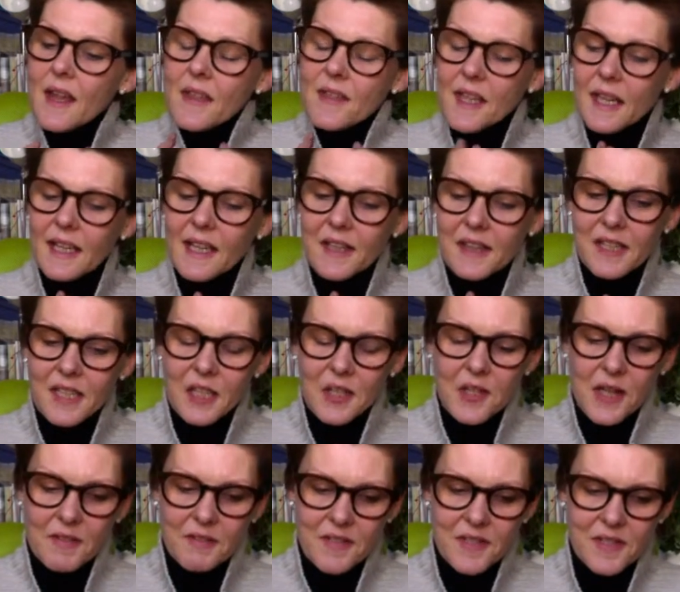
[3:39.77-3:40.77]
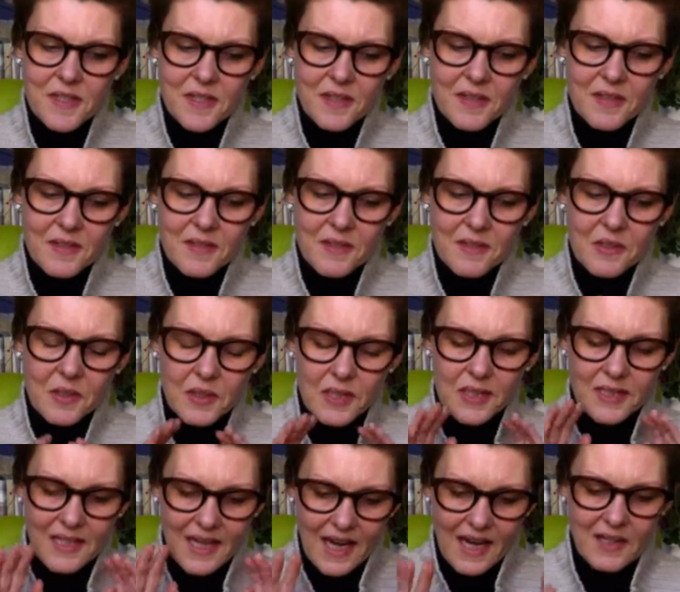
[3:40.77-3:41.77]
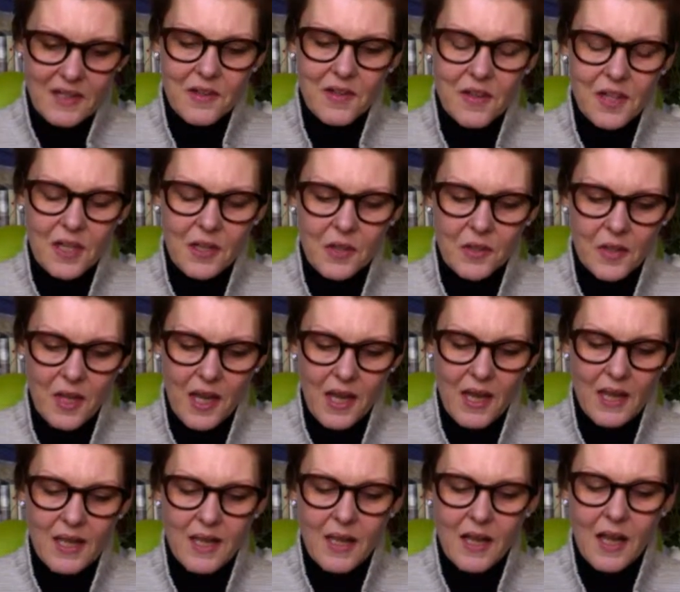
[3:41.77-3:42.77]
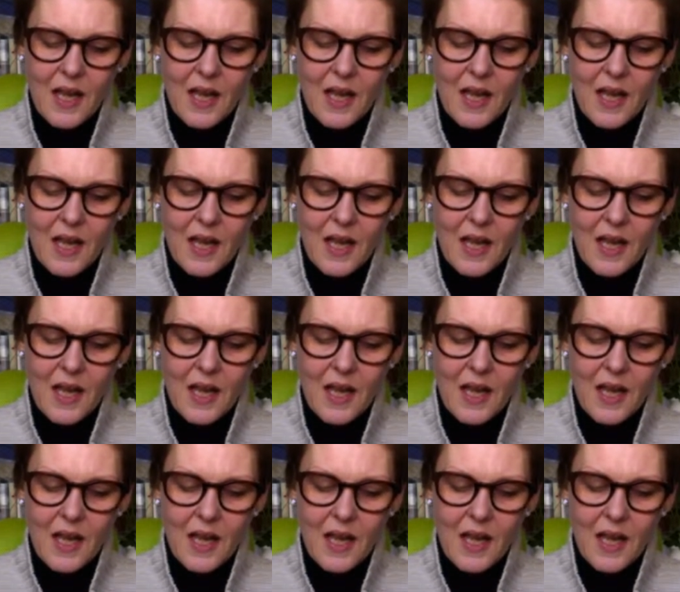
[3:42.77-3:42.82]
Then I think you have to look again and think, okay,